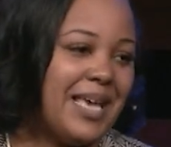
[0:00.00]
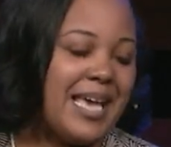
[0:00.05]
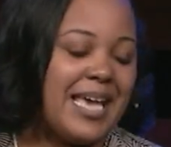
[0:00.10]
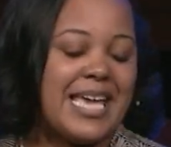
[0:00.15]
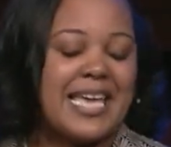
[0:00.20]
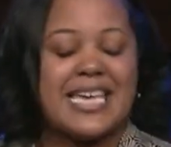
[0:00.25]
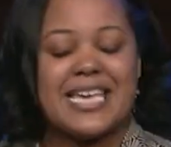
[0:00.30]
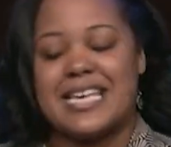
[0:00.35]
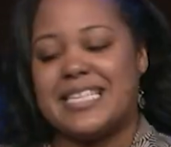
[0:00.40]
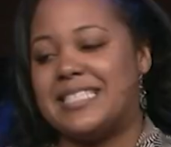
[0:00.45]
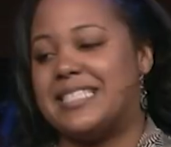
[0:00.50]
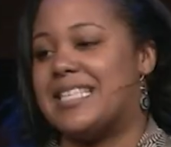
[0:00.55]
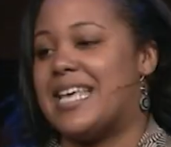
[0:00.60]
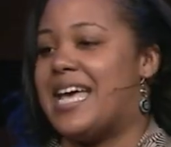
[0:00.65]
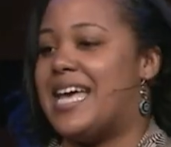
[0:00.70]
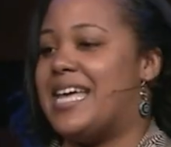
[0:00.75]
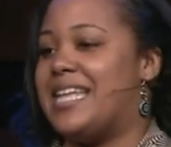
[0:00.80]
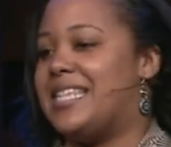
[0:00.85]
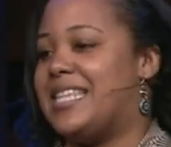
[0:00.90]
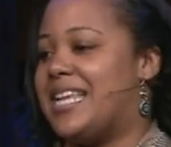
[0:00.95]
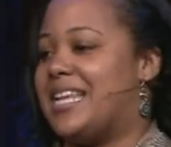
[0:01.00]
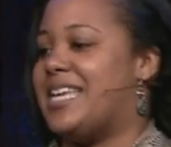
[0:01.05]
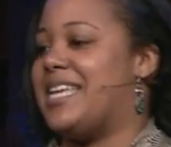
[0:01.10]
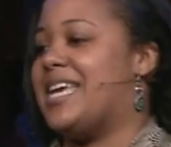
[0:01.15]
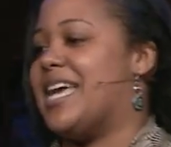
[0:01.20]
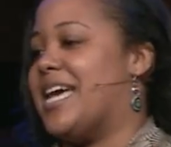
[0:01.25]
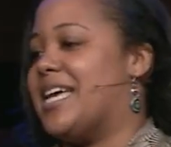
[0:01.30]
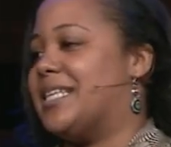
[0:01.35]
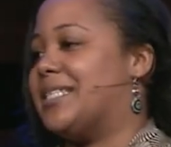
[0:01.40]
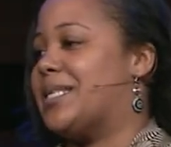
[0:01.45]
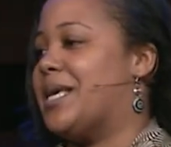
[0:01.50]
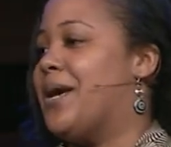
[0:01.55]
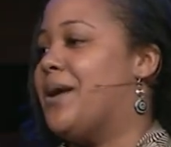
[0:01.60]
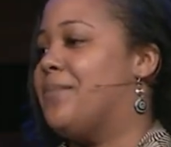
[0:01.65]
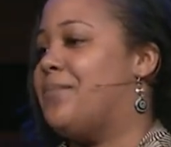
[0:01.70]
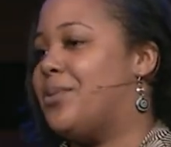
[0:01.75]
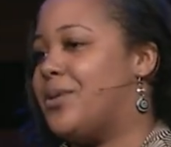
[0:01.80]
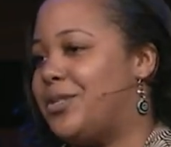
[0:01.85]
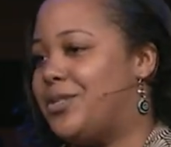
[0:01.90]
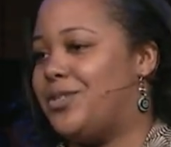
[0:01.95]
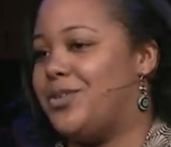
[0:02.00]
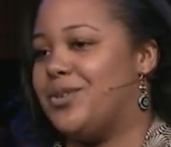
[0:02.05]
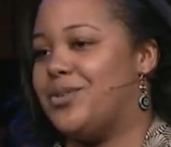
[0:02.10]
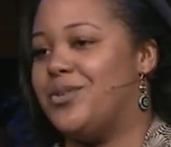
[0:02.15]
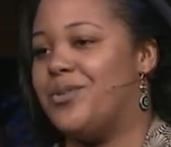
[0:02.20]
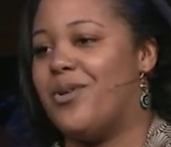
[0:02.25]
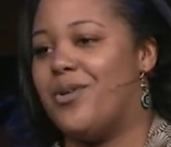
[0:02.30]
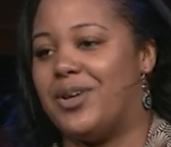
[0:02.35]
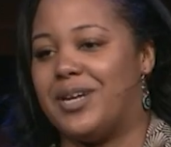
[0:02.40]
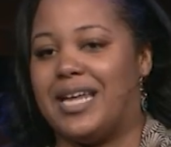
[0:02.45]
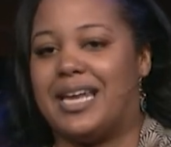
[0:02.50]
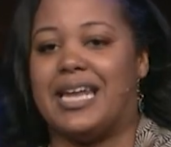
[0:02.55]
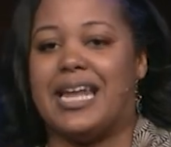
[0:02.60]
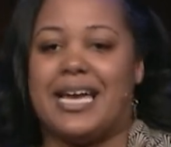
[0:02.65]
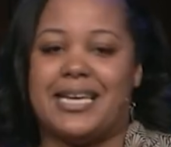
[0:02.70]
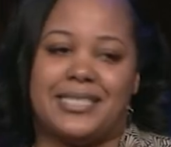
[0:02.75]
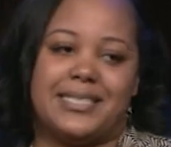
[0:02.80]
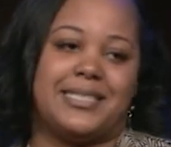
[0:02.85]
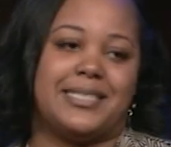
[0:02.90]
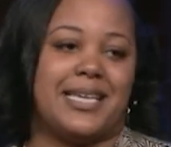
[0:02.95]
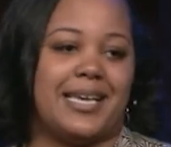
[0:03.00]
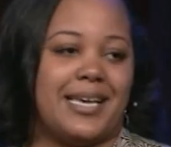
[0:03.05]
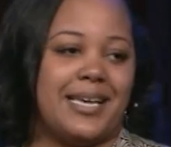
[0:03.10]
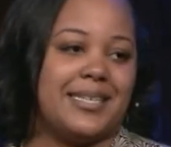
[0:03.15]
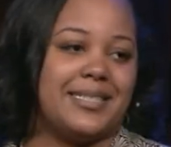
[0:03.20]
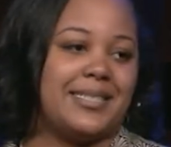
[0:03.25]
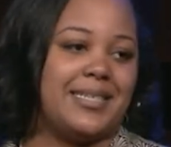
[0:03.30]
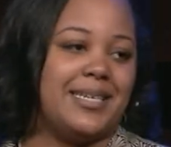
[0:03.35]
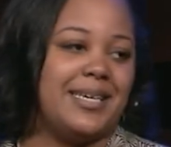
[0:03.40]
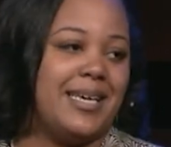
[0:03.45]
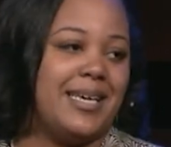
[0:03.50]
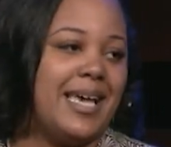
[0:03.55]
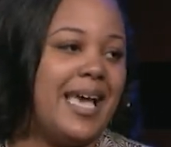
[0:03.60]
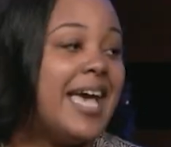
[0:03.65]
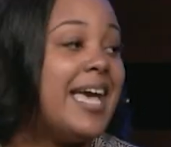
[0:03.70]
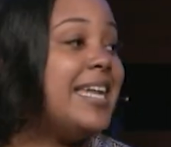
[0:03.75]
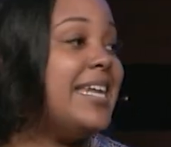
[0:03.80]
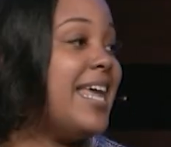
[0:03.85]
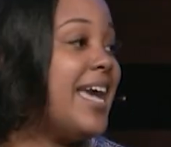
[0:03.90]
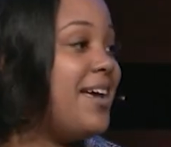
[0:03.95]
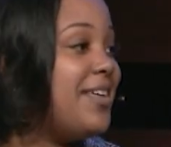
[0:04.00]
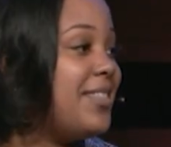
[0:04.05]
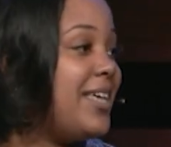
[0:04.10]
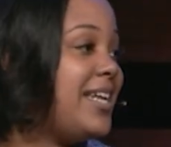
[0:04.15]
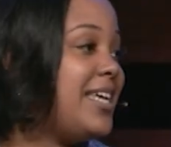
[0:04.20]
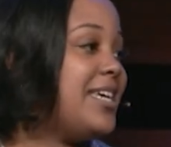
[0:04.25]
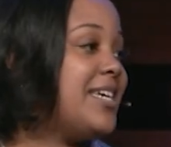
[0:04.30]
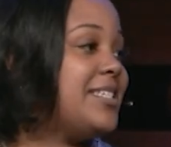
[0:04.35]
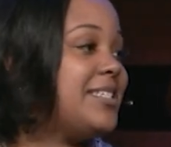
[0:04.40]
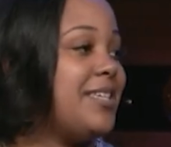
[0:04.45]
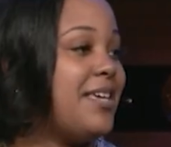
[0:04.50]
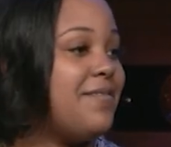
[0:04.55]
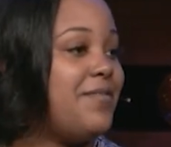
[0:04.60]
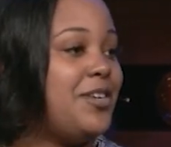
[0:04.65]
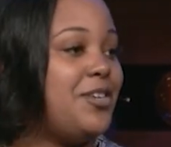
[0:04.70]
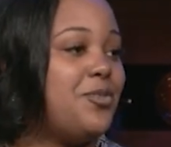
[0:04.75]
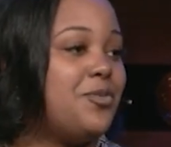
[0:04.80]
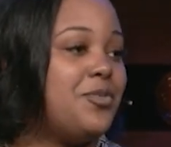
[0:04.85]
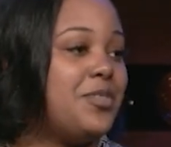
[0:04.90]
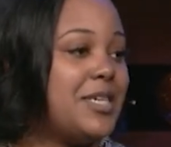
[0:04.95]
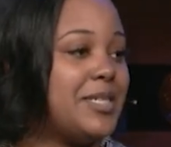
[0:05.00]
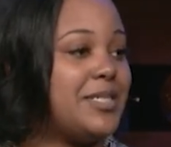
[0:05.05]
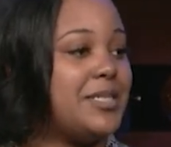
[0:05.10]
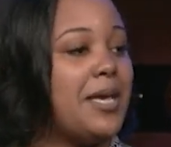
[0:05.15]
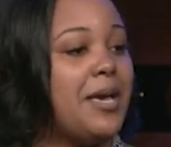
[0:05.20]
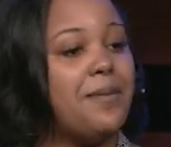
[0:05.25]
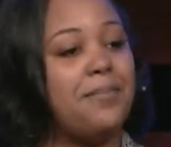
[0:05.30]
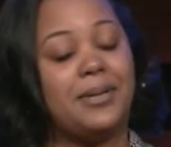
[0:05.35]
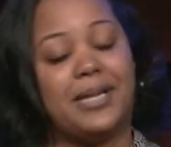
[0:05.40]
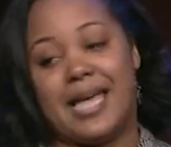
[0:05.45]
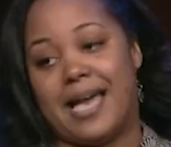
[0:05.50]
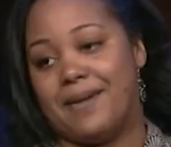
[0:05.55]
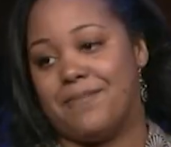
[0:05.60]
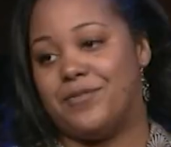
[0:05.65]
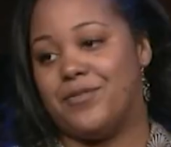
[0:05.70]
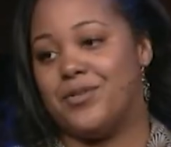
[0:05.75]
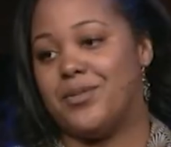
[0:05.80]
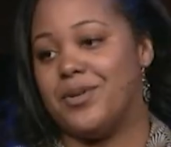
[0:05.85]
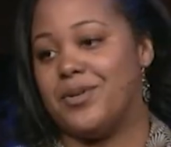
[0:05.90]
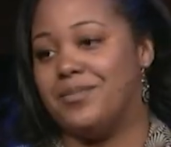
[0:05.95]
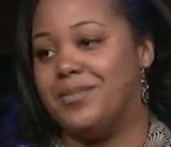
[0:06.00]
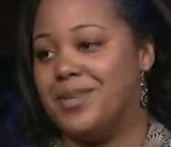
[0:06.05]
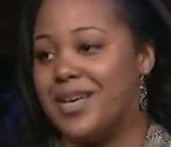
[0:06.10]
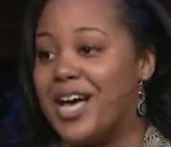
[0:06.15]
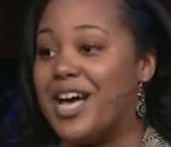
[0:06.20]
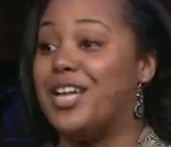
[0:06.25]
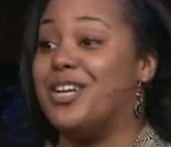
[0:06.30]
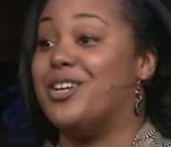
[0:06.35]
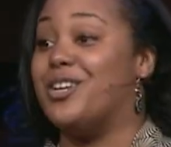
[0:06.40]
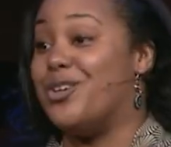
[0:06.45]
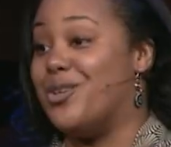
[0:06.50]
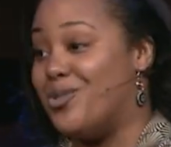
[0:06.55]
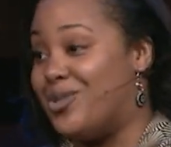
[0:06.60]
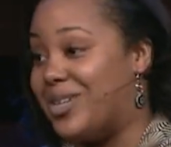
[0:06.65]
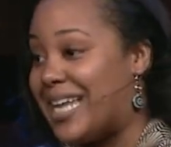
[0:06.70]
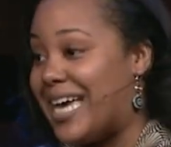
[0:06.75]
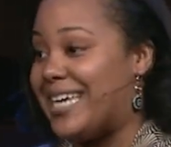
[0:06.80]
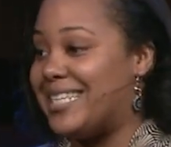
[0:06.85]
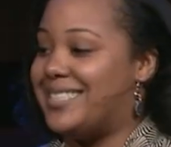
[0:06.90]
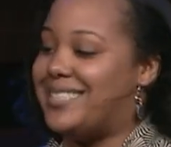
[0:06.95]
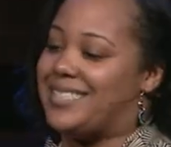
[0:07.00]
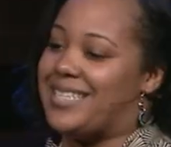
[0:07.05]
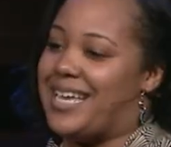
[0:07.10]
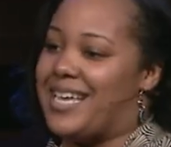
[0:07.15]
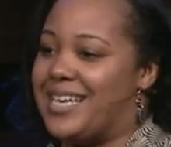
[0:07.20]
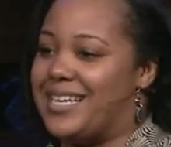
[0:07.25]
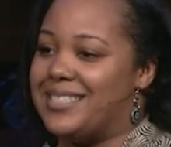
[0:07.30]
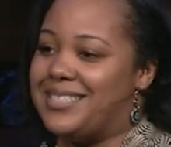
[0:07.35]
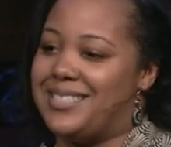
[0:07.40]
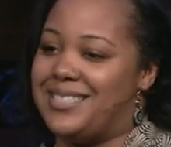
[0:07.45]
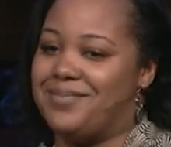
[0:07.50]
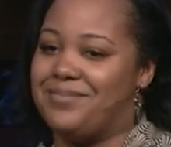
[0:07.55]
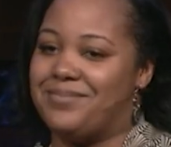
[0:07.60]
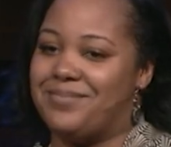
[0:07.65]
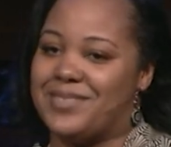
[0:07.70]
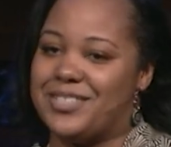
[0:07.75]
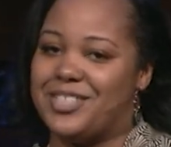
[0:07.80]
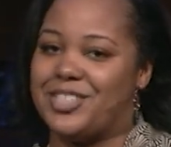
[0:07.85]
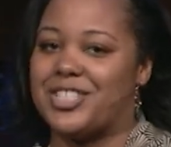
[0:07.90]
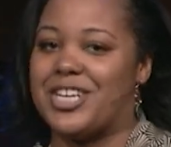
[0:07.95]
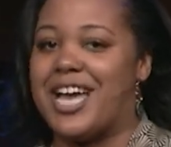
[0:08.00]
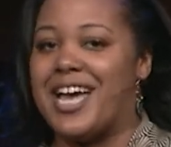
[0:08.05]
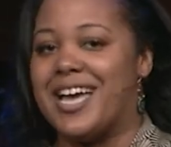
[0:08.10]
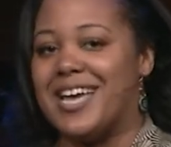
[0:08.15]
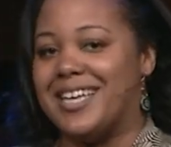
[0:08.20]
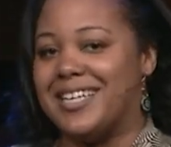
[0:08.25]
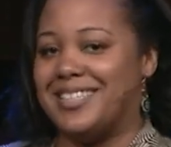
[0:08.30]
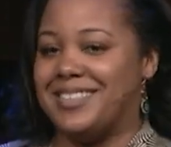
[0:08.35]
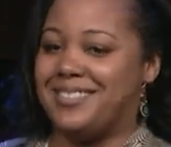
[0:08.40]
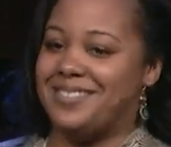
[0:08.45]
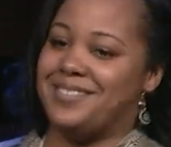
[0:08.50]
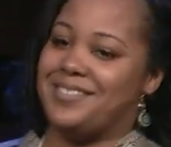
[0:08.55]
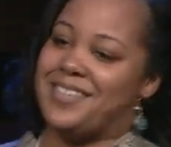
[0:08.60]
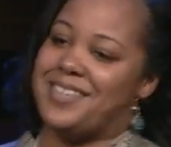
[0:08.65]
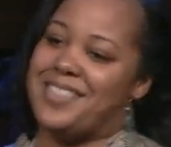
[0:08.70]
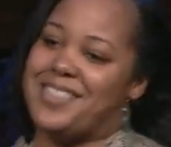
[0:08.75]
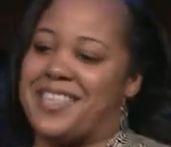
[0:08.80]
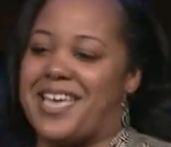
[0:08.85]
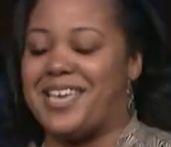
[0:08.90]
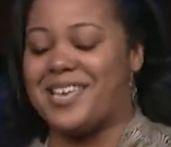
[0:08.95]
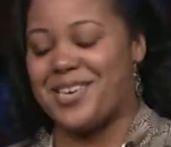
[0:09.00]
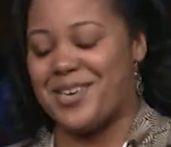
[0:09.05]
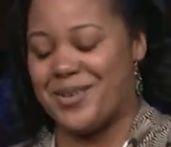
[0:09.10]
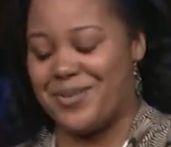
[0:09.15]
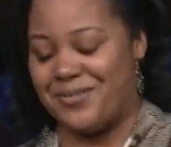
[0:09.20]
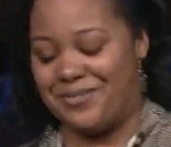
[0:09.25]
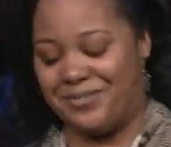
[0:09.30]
He has said that he has put you on a light stand. Now that he has given you this platform, a new light stand, shine. Thank you.